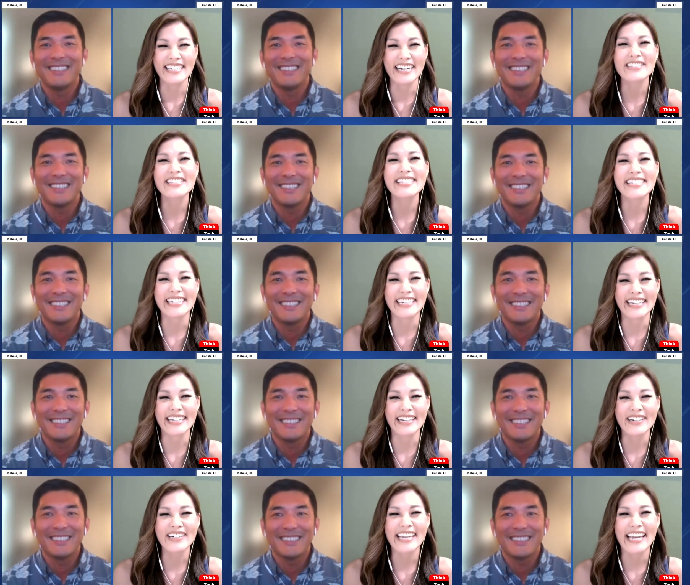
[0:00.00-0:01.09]
Speaker 1: Sounds good.
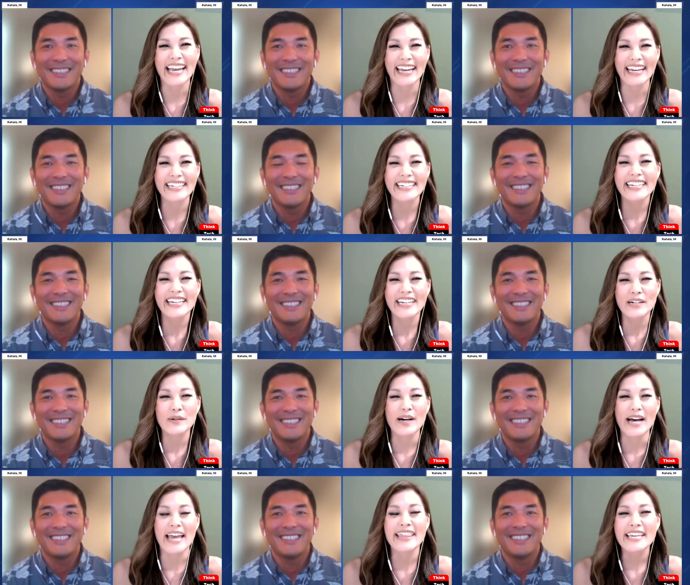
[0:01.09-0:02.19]
Okay.
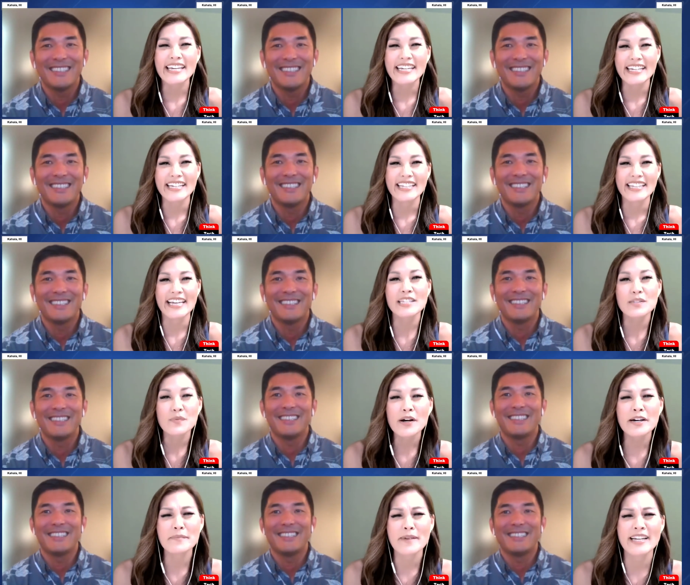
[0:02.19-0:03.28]
Well, I think let's
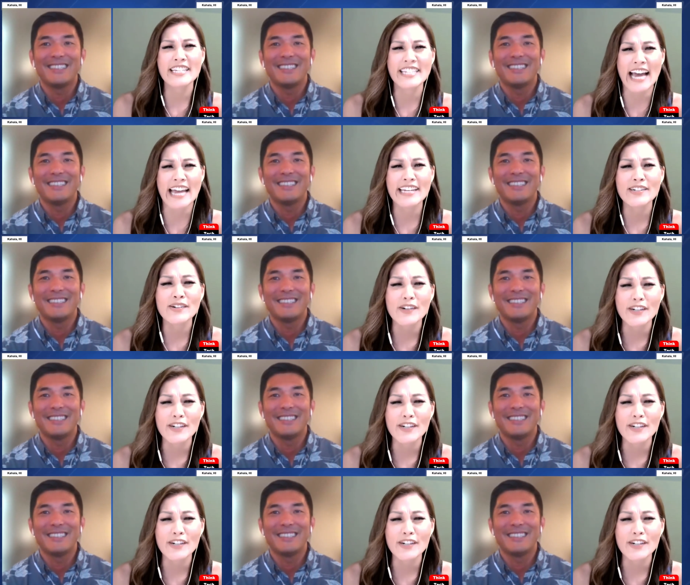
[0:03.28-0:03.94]
welcome on Shannon